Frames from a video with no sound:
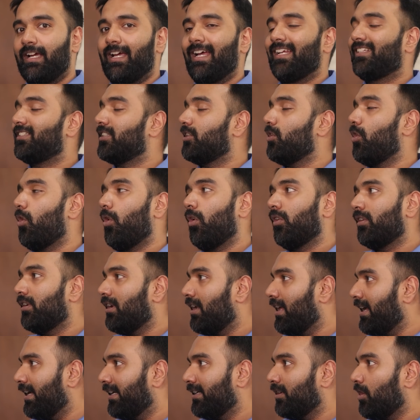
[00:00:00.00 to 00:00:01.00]
It's an
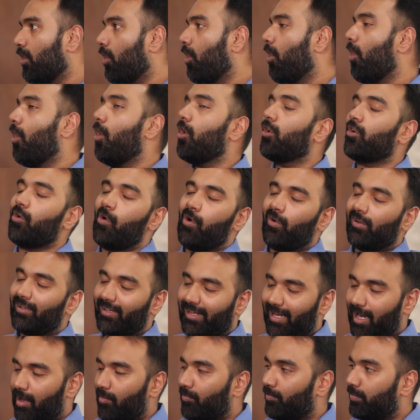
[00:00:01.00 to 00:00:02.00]
online or
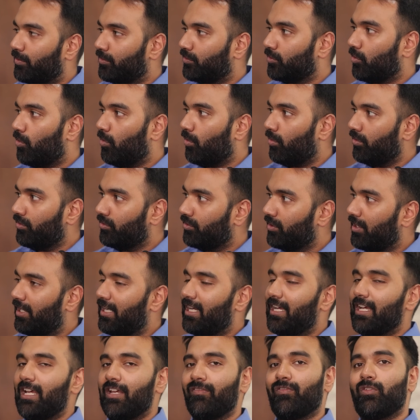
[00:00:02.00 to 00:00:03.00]
on-campus course.
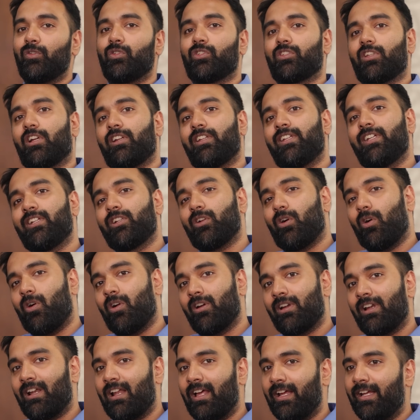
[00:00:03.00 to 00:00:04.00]
If you study it
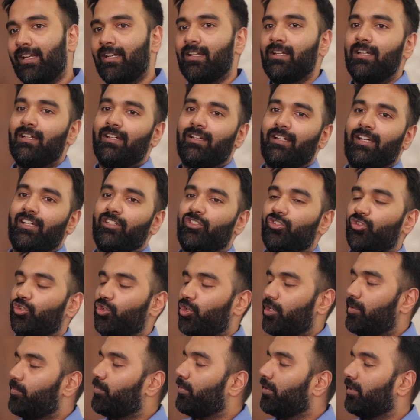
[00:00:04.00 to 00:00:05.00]
online, it's
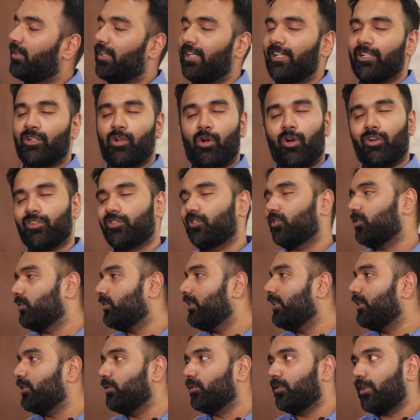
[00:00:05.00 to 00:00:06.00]
cheaper. It costs
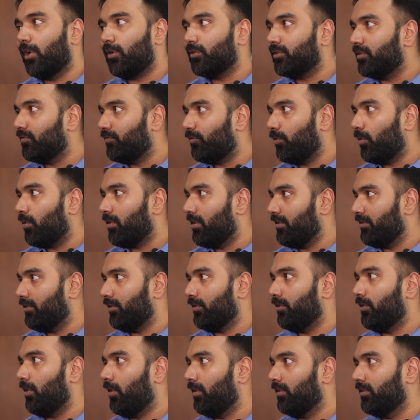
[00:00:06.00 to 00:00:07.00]
only
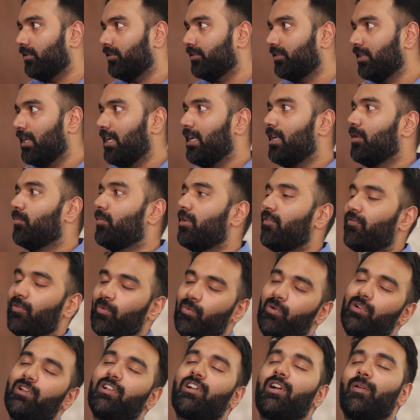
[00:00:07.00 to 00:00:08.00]
$2,400. But if you
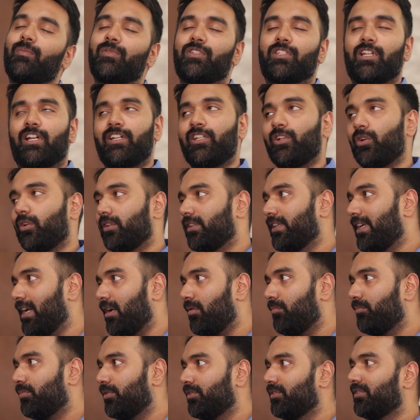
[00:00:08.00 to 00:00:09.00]
want to come study on
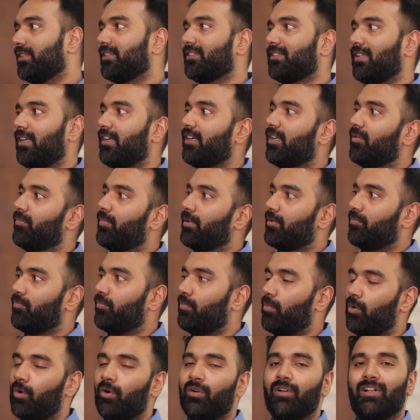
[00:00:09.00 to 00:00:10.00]
campus, it's a little bit
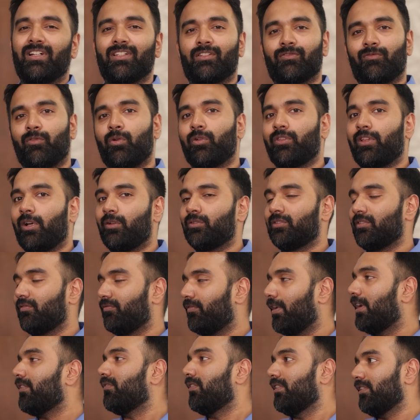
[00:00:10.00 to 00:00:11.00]
more. It's
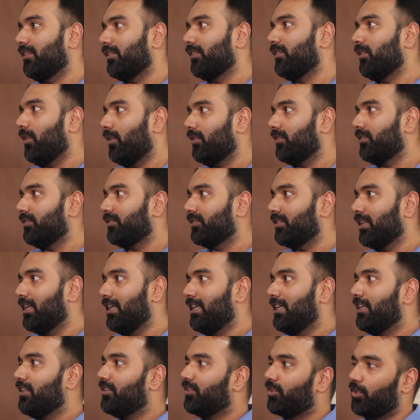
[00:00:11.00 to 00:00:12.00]
$4,500.
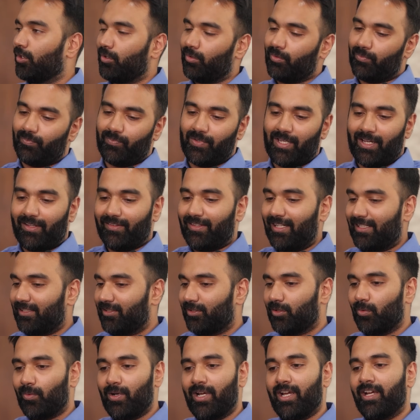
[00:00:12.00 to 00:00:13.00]
So yeah, that's
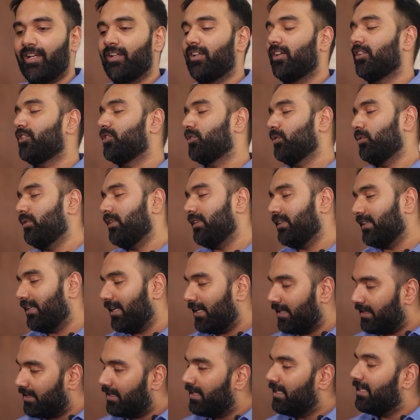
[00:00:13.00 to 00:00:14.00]
the way a student
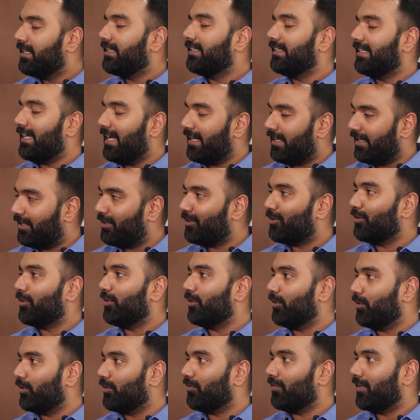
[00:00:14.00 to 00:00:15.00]
can get into the
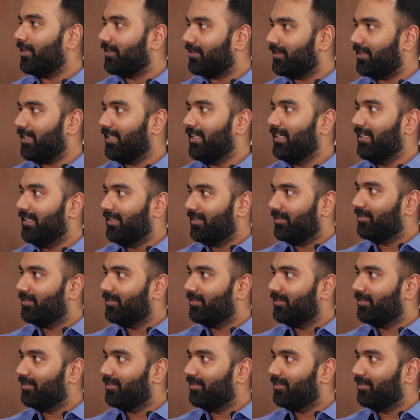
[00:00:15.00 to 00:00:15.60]
university.